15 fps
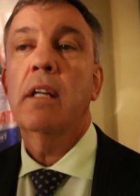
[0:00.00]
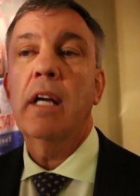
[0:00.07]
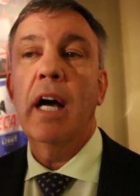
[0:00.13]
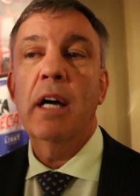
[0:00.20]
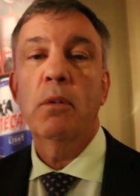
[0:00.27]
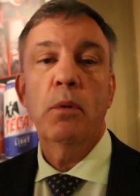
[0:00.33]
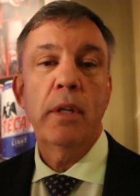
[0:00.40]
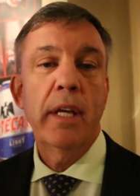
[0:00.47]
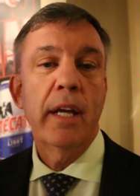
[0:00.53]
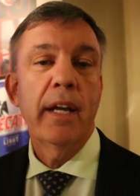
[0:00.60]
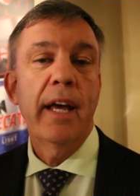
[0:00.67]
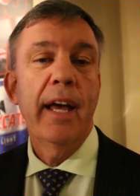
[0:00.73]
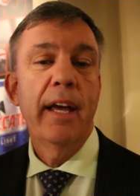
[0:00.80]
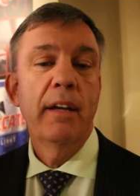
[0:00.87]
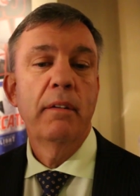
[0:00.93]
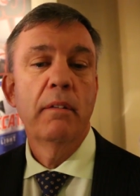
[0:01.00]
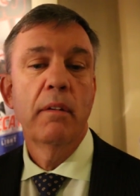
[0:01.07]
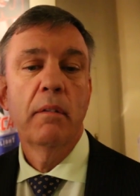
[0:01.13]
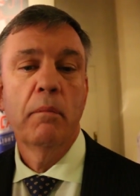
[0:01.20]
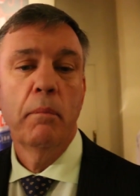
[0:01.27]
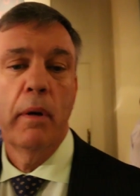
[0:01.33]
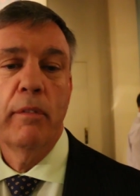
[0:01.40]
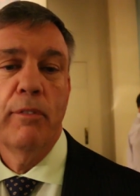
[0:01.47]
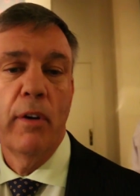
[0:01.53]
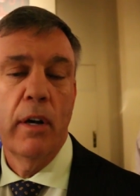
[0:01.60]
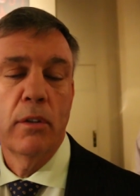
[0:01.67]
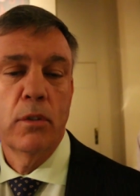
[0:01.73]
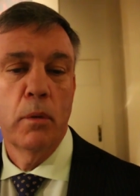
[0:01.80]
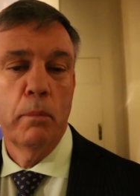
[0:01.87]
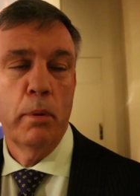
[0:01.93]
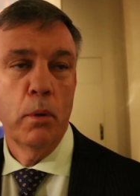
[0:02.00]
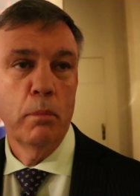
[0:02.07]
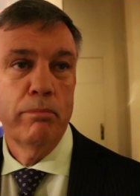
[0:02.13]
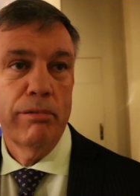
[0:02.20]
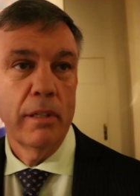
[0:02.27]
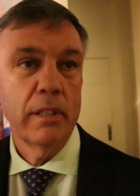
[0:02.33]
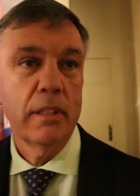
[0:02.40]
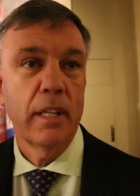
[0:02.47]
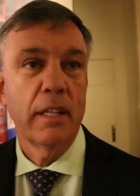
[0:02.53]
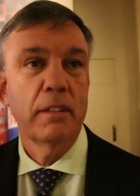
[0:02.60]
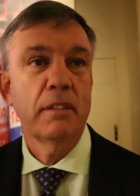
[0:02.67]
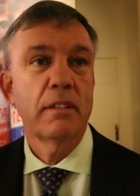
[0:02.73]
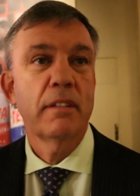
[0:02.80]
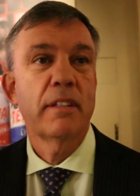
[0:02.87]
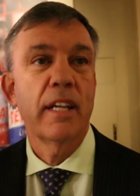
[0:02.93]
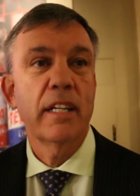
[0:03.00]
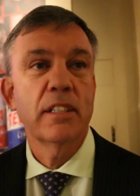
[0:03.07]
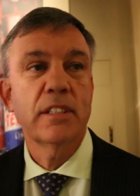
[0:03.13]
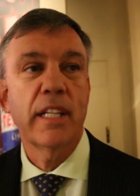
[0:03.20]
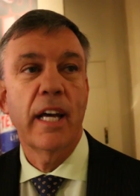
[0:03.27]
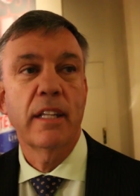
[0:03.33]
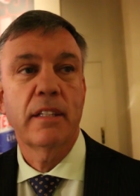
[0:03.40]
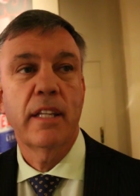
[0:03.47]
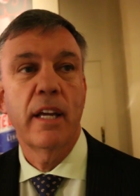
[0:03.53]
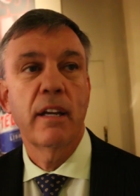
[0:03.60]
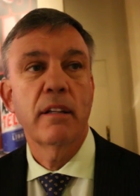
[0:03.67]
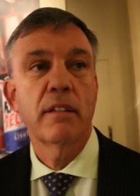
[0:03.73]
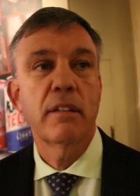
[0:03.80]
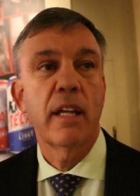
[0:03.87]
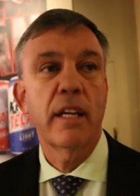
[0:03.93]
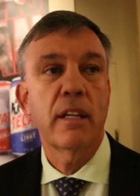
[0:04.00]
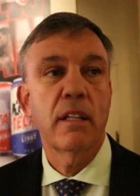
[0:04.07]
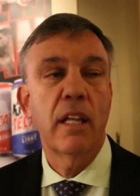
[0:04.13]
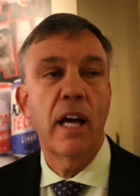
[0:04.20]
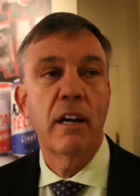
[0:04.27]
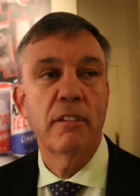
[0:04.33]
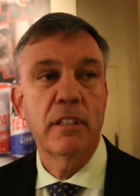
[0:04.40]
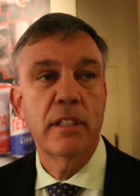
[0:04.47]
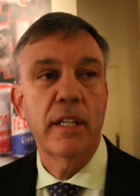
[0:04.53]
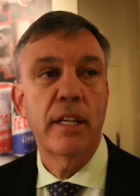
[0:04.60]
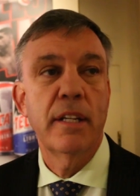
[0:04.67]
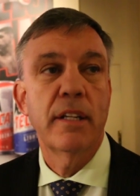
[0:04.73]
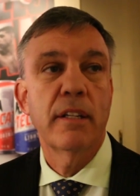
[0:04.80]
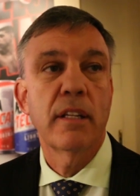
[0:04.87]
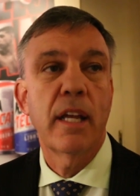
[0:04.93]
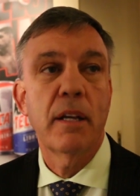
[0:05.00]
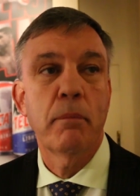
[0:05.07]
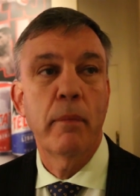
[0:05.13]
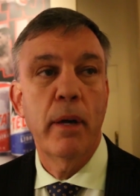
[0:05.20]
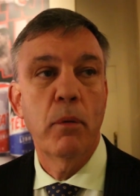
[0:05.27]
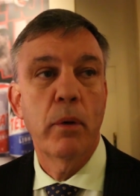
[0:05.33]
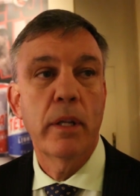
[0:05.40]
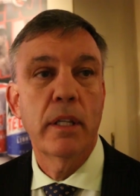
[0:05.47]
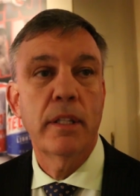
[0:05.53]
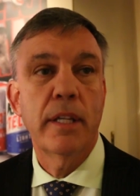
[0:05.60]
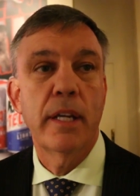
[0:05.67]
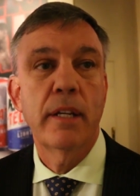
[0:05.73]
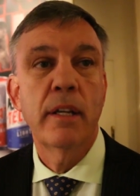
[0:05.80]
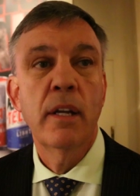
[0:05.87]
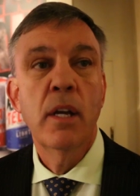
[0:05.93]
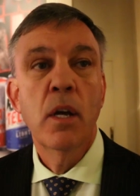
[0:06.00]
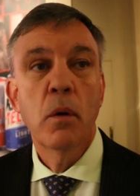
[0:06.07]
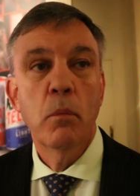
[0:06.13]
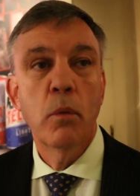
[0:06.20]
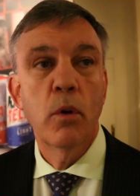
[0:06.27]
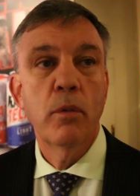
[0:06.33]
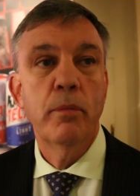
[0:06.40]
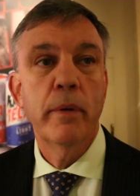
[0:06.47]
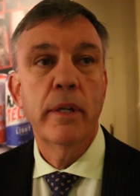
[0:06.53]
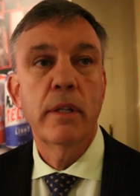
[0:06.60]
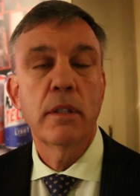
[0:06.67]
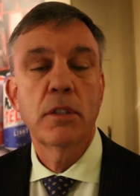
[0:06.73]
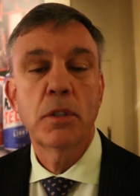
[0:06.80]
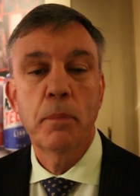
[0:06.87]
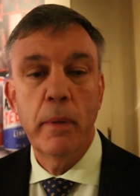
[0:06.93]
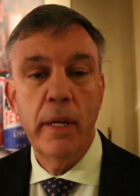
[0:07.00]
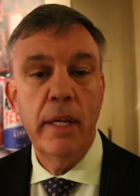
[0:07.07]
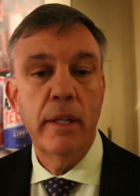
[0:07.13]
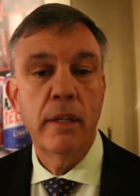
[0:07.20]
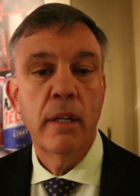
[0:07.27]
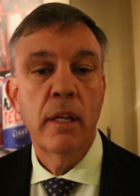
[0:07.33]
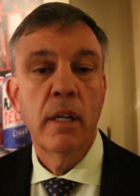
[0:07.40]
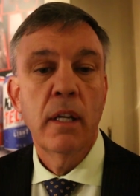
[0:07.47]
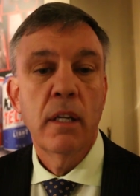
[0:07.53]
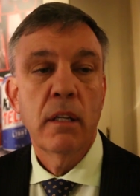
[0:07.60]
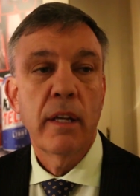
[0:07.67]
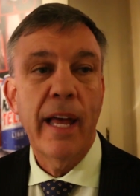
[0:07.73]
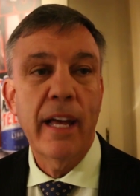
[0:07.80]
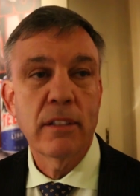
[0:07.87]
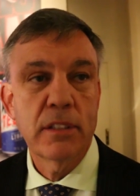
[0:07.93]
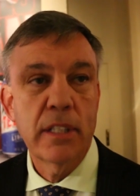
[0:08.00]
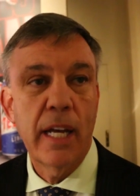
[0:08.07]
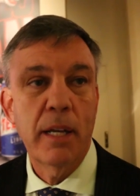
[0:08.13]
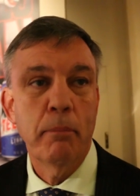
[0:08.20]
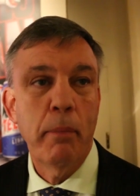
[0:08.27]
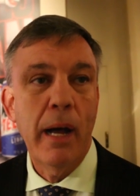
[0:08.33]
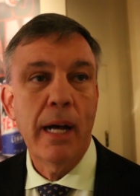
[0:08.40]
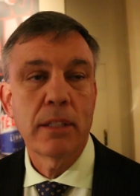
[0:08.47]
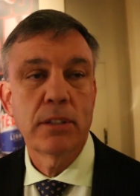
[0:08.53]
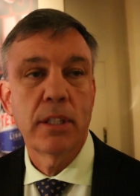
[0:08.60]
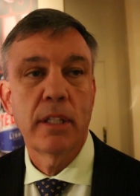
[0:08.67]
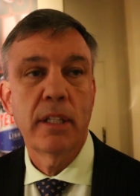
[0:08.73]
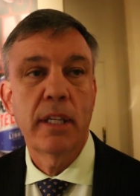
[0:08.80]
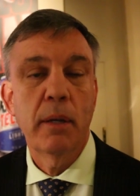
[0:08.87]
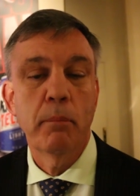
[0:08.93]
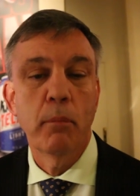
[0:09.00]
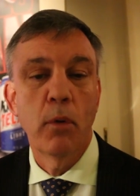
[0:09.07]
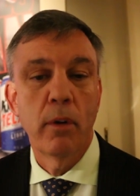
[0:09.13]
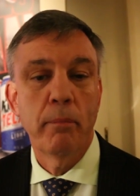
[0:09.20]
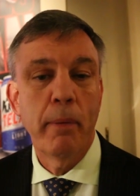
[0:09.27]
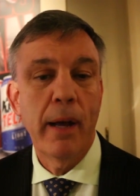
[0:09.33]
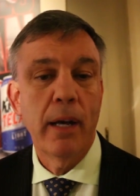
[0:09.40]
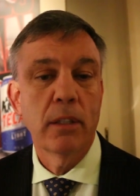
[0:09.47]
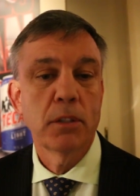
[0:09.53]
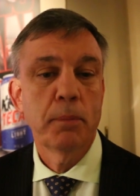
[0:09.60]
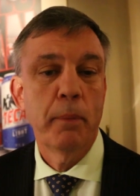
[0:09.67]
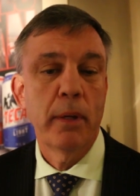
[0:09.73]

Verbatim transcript: Khan would get ahead by following the blueprint that is out there, like Lara did and like Mayweather did. Movement, speed, outside boxing, keeping more balance.